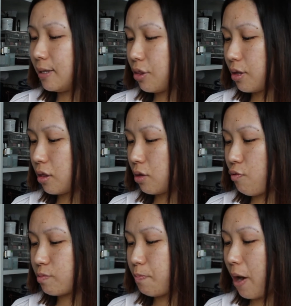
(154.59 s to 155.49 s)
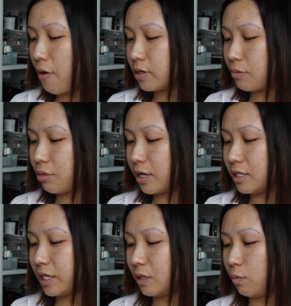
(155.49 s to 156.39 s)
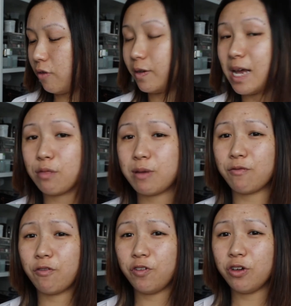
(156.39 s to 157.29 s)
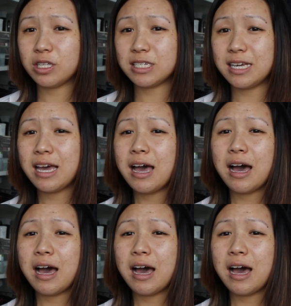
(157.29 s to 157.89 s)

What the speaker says: This is the reparative skin tint with an SPF of 30.